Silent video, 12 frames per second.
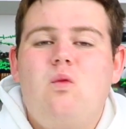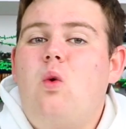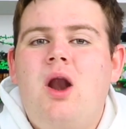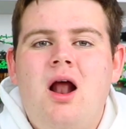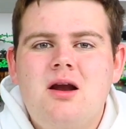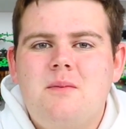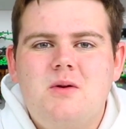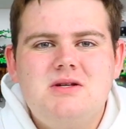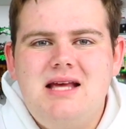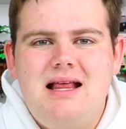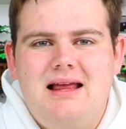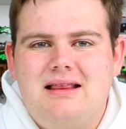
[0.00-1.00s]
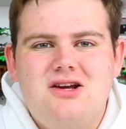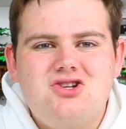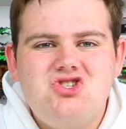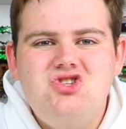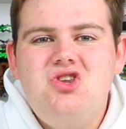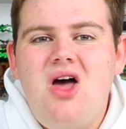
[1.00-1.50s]
100%. Like,
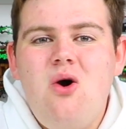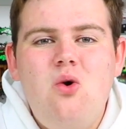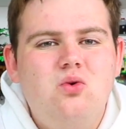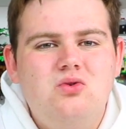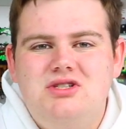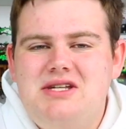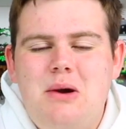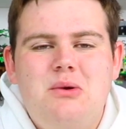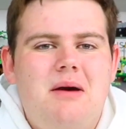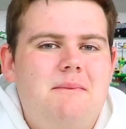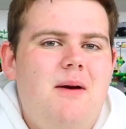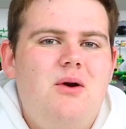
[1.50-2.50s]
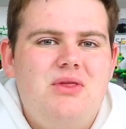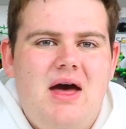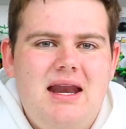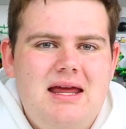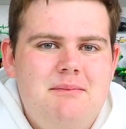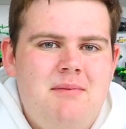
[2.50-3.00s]
there's no doubt about
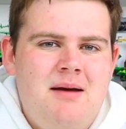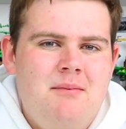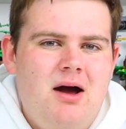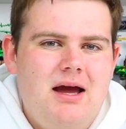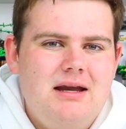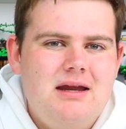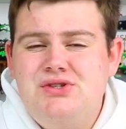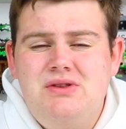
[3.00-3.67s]
that in my mind.